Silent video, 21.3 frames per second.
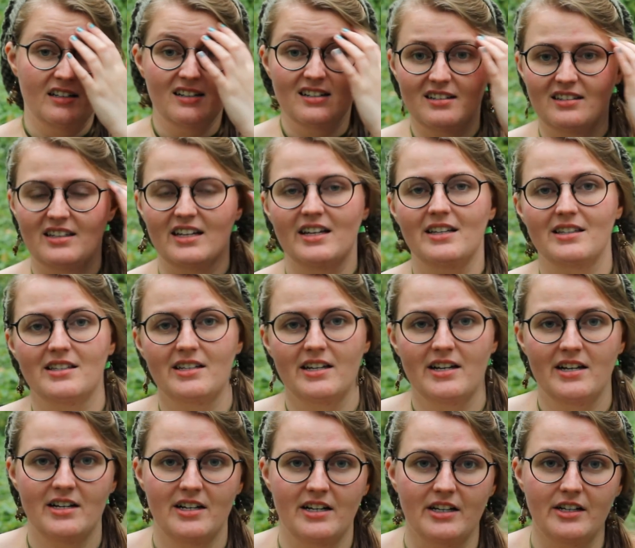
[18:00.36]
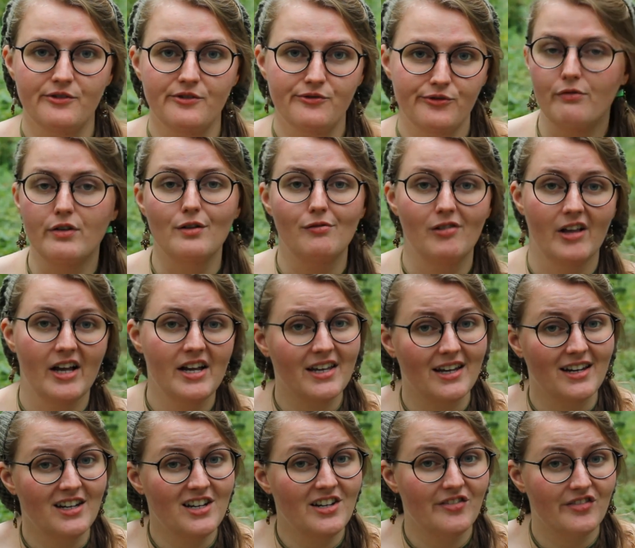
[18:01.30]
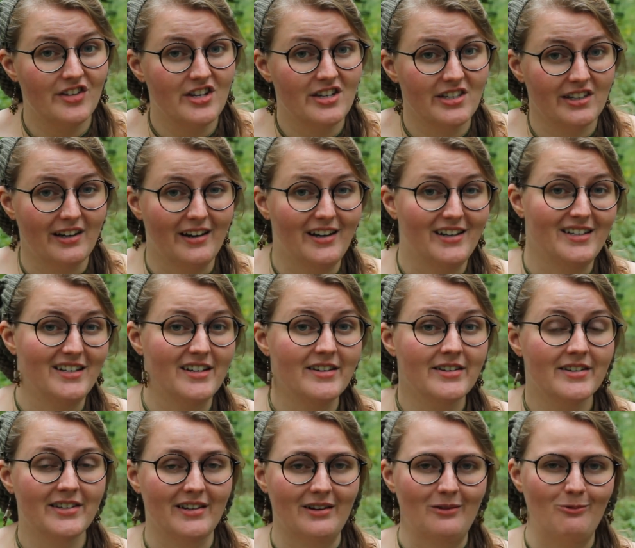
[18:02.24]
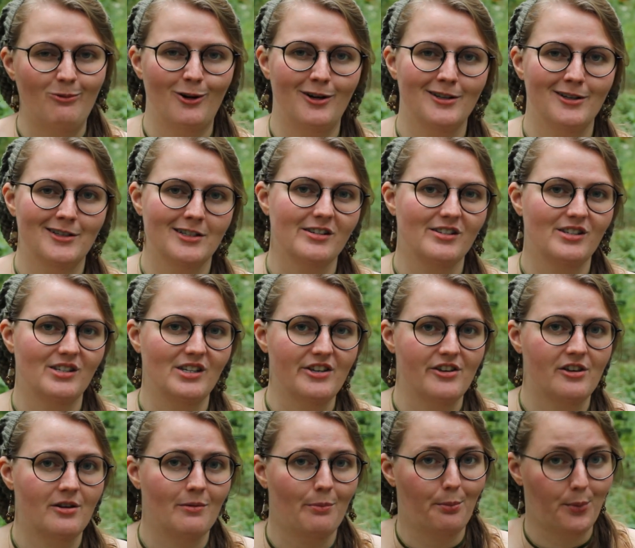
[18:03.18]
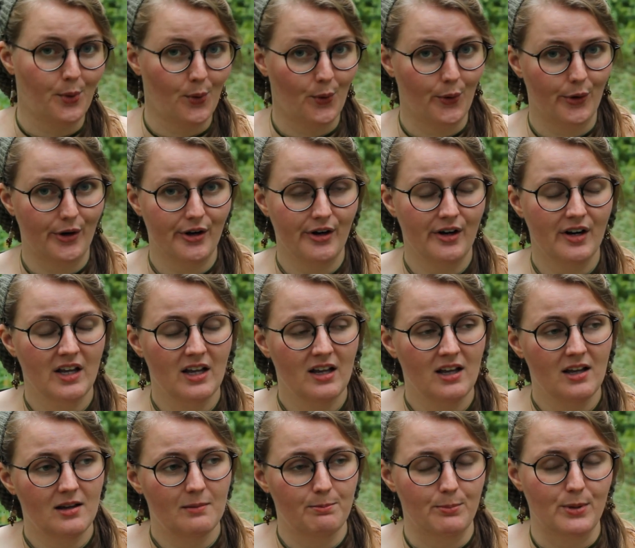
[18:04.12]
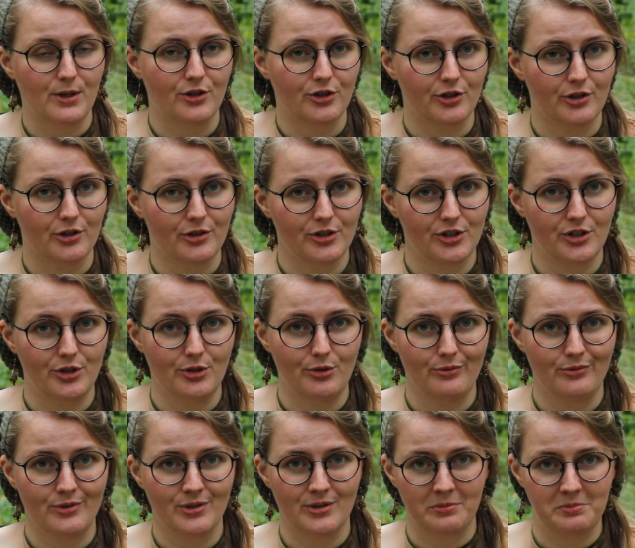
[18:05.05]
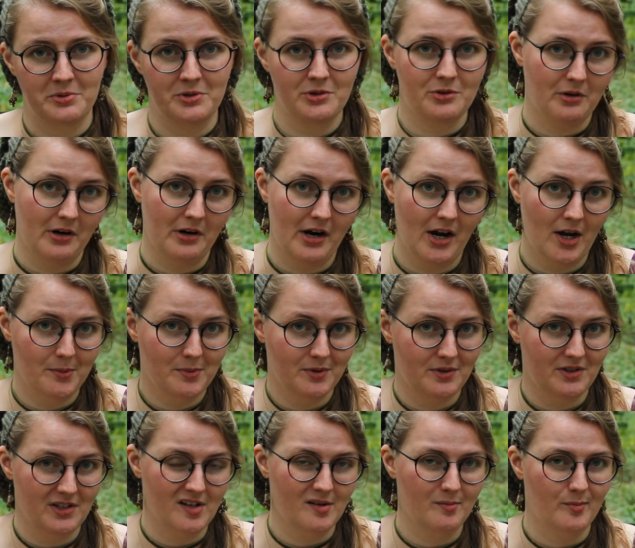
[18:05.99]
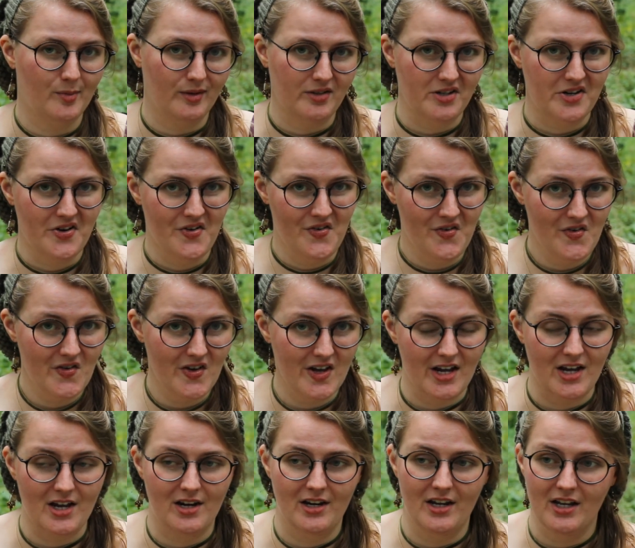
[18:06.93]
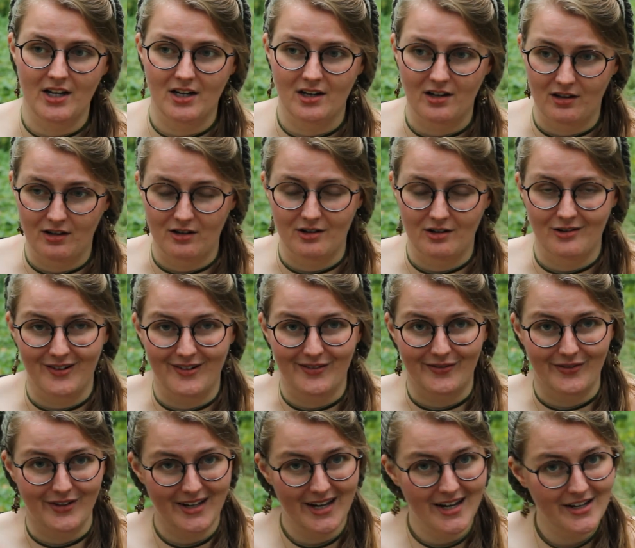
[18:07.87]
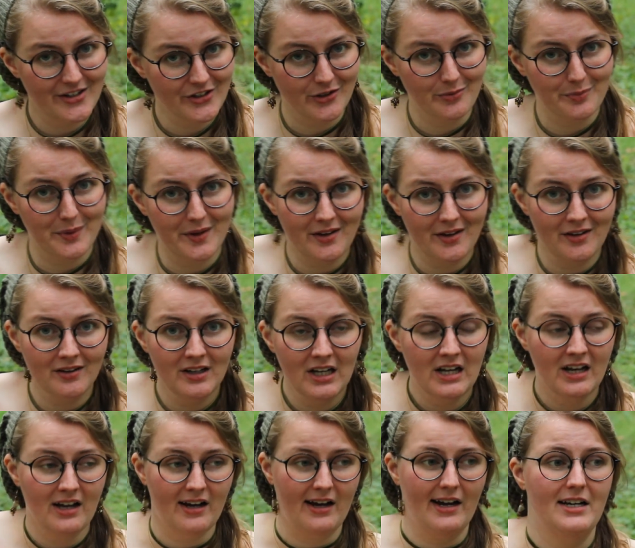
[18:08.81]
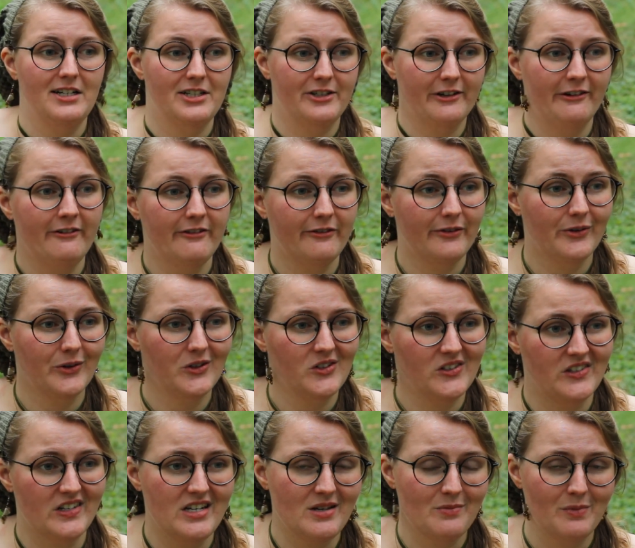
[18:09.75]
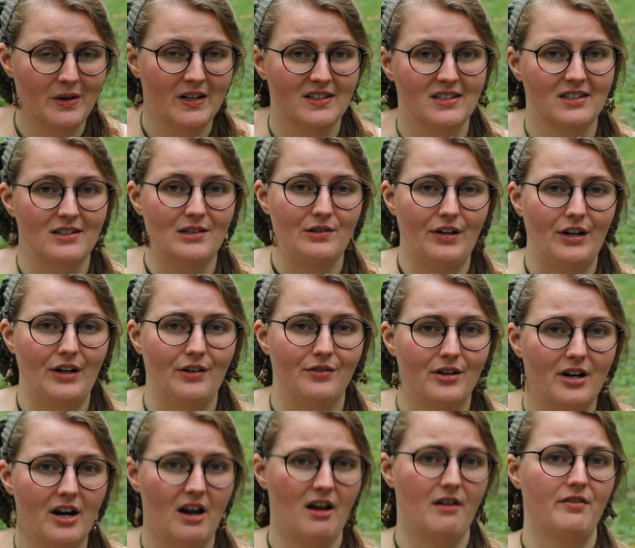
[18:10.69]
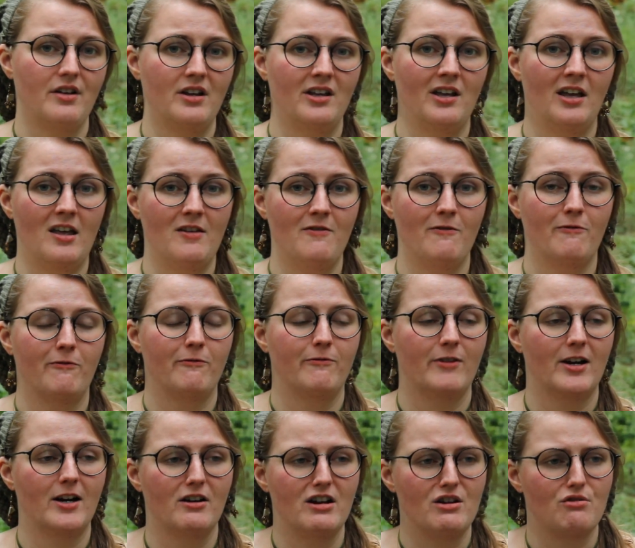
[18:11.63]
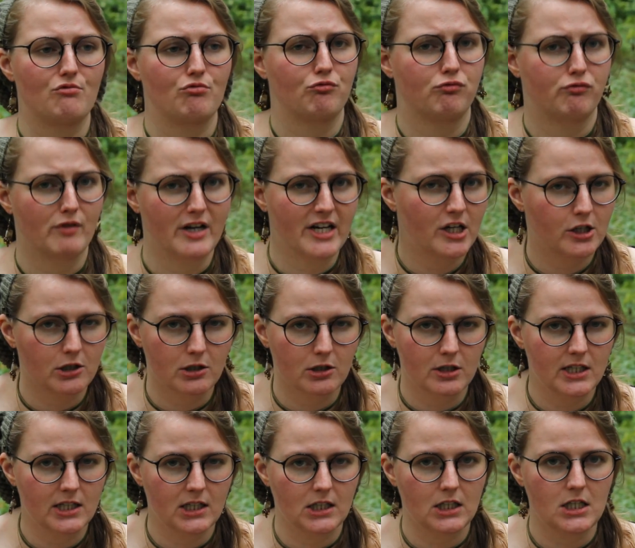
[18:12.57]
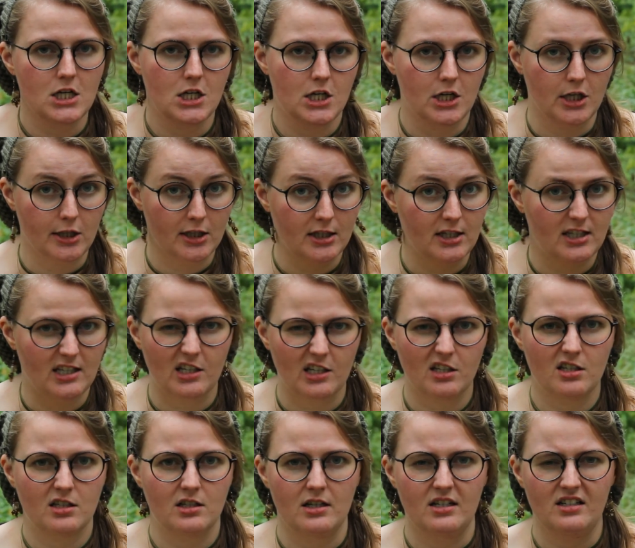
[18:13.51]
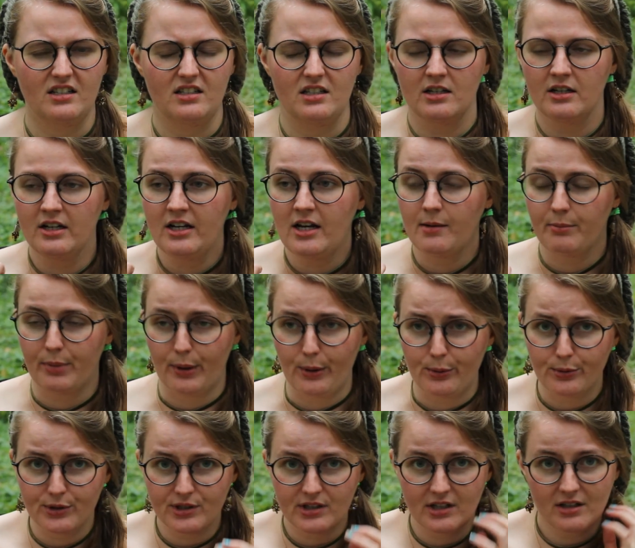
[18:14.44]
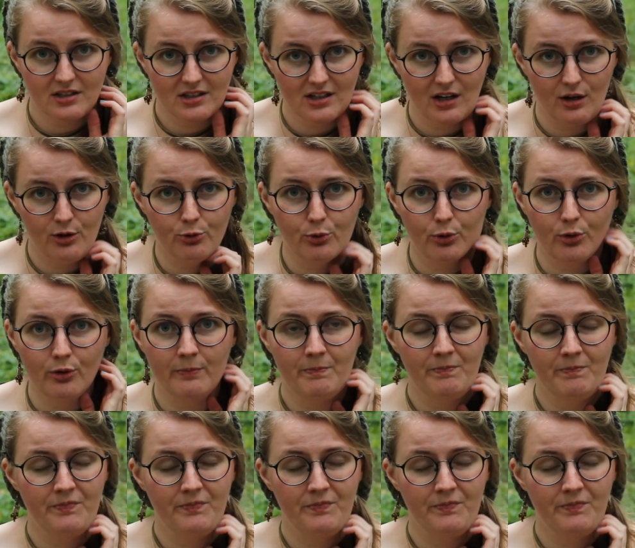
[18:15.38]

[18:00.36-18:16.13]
That said, if you like any of these ideas and want to see more, be sure to subscribe down below and hit the notification bell. I don't foresee myself ever having a very rigorously consistent posting schedule,